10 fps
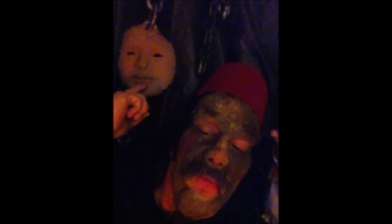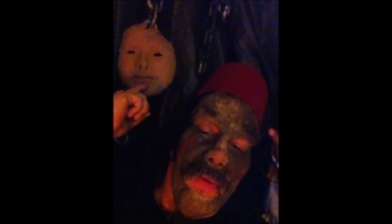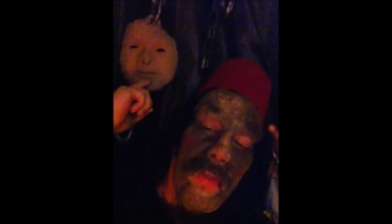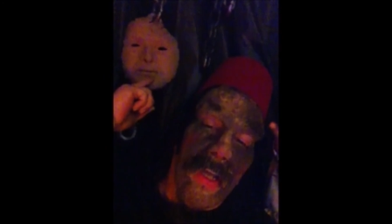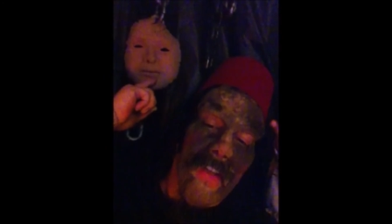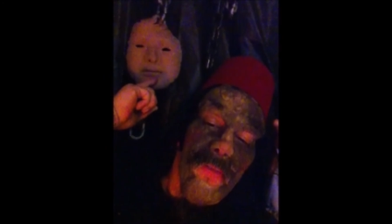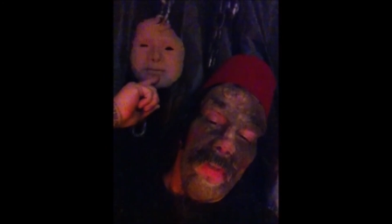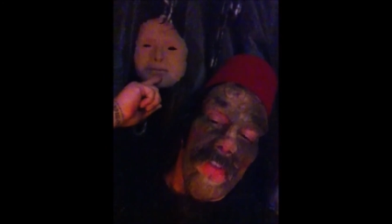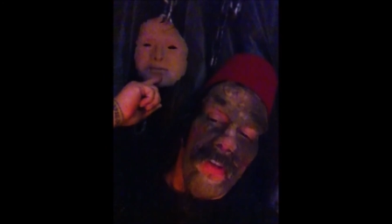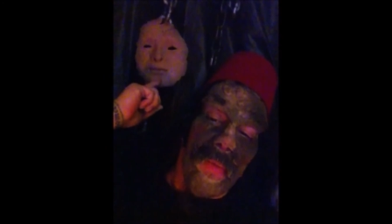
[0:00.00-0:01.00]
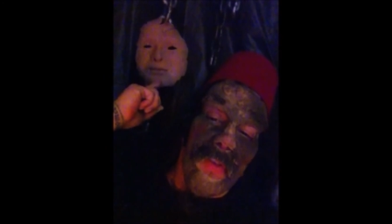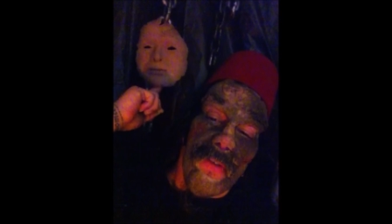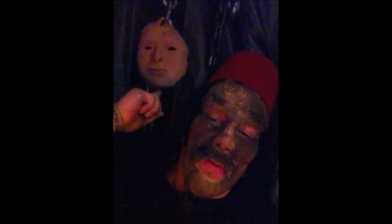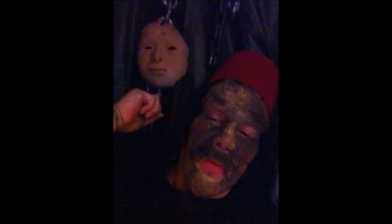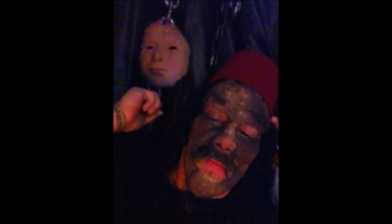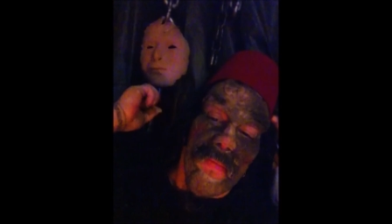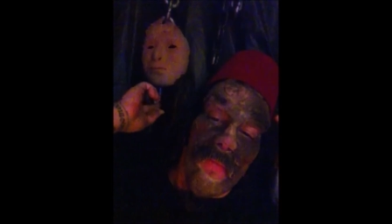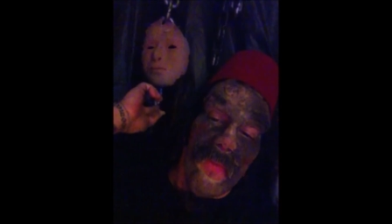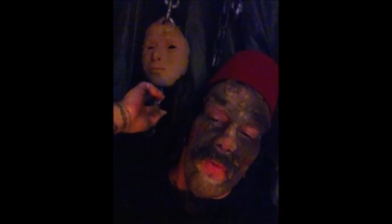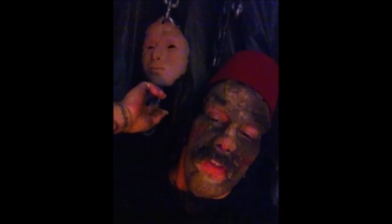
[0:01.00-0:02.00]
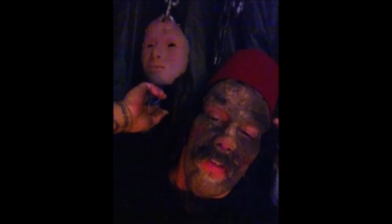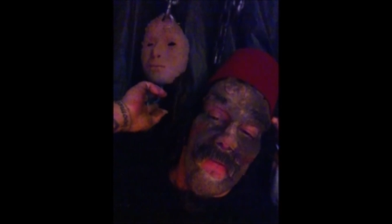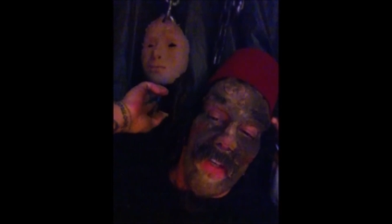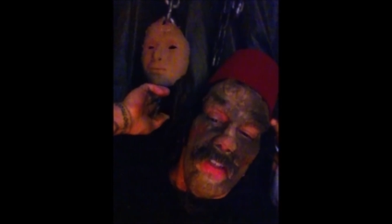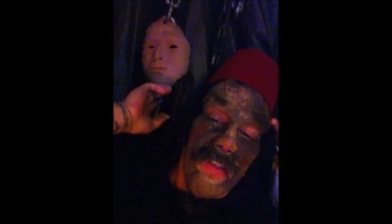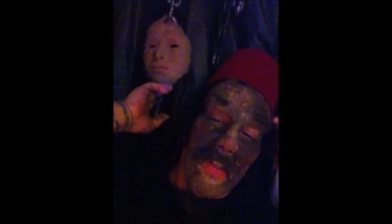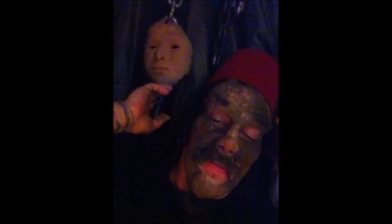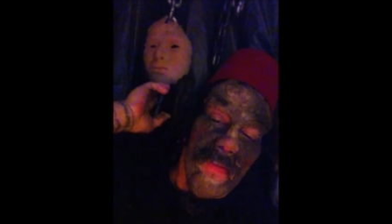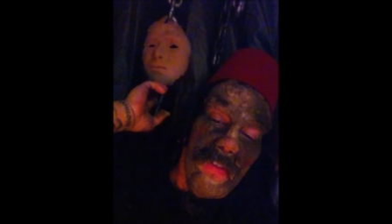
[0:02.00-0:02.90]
from last week's episode. We did a facelift.